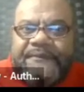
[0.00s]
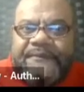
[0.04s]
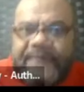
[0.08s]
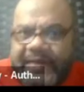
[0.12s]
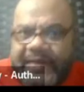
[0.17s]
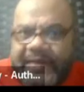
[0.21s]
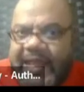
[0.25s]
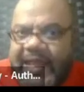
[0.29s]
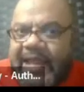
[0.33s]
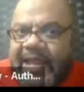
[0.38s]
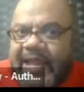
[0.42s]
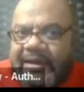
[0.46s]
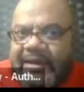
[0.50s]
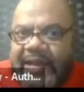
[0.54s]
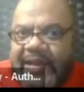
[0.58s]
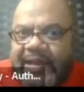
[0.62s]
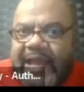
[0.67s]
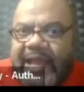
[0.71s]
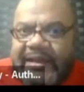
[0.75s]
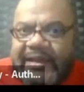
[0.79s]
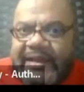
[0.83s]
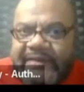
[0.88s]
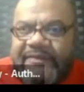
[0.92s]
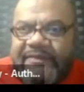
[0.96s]

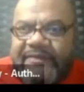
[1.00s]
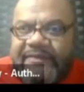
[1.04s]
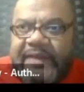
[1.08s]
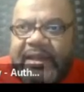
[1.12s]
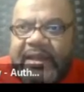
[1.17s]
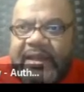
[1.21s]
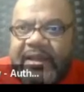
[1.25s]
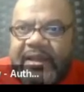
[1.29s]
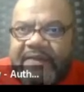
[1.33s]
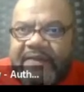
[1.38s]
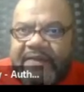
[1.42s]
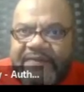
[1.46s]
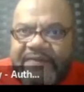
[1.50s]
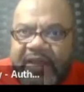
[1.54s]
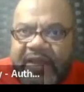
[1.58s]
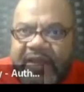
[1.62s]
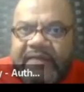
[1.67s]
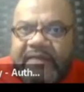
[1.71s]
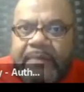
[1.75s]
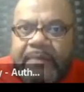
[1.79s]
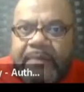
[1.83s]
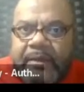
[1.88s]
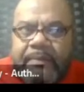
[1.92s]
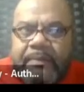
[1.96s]
negatively
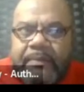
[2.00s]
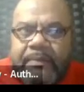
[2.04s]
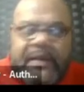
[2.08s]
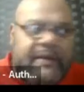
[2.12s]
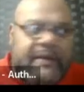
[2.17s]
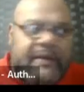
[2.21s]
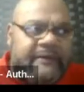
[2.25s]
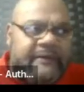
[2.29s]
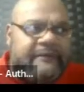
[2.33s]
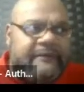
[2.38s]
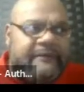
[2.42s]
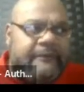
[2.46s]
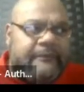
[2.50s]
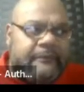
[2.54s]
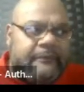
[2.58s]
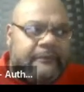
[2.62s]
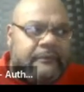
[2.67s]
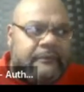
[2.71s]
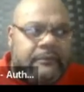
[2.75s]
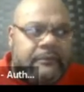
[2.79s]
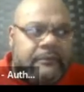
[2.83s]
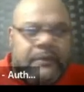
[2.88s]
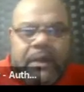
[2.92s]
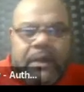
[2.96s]
affect me, because,
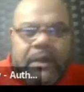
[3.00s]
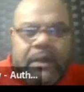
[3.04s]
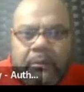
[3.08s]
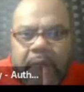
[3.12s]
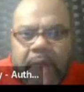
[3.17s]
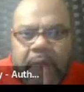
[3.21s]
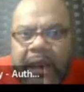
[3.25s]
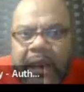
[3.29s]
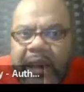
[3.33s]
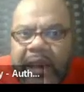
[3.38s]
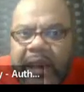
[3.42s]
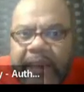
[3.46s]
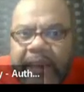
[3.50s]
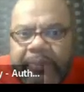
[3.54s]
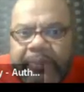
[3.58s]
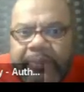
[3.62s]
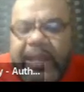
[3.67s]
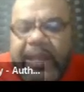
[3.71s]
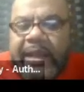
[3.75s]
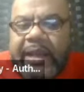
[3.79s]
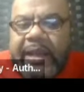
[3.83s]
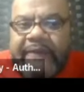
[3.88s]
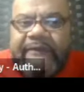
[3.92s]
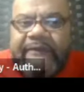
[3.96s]
you know, I like
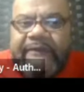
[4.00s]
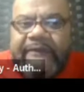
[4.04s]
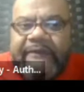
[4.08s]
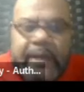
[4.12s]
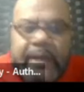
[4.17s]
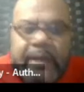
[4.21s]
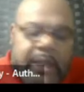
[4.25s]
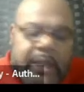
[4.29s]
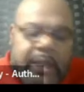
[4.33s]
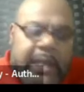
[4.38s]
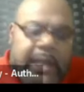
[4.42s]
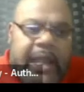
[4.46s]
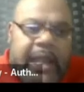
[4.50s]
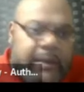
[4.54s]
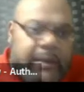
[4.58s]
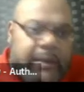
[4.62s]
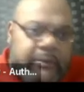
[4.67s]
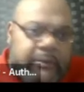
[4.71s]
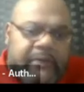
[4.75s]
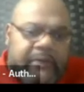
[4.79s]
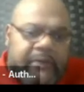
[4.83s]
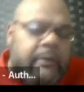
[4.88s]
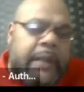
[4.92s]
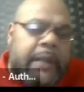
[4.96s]
playing and singing. I like
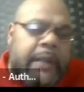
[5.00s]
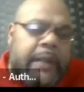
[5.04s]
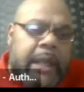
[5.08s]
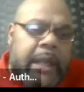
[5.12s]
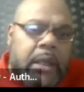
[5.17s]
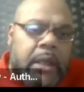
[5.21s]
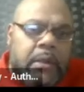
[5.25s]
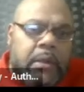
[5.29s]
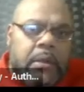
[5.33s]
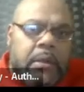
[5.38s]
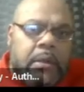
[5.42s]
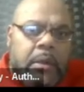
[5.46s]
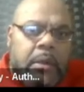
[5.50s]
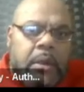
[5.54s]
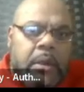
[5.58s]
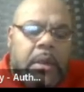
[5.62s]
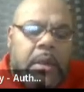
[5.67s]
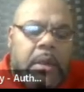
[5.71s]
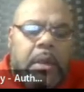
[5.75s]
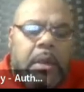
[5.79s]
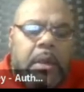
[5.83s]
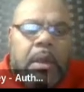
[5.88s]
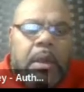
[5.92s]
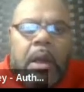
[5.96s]
doing it.
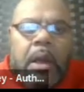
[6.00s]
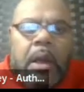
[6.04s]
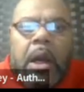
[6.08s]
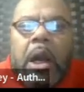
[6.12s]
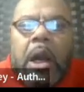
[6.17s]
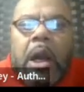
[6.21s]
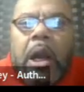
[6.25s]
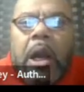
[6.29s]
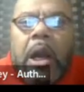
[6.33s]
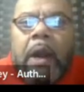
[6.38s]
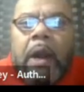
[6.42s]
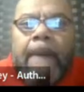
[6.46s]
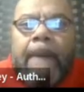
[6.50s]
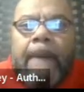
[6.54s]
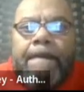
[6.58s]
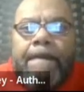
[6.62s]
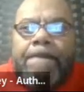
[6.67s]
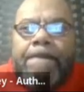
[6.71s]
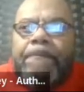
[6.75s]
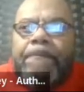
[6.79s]
But